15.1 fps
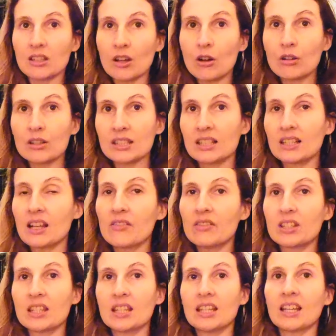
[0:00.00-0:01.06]
songs and
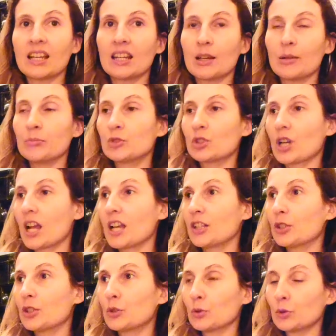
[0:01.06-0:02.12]
everything, and I'm
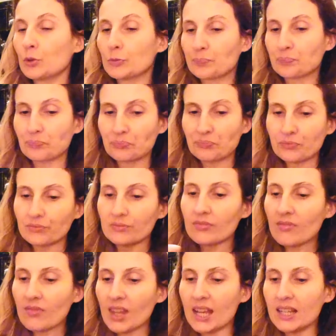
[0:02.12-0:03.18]
trying to
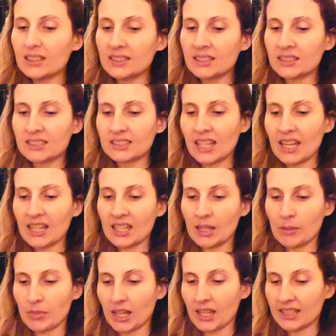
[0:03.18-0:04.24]
entertain
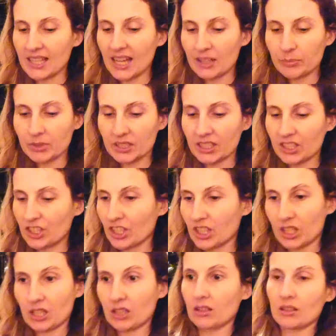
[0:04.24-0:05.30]
him like that, but he just
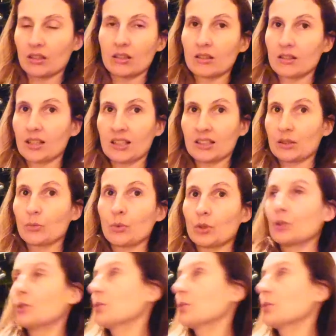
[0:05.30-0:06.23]
doesn't want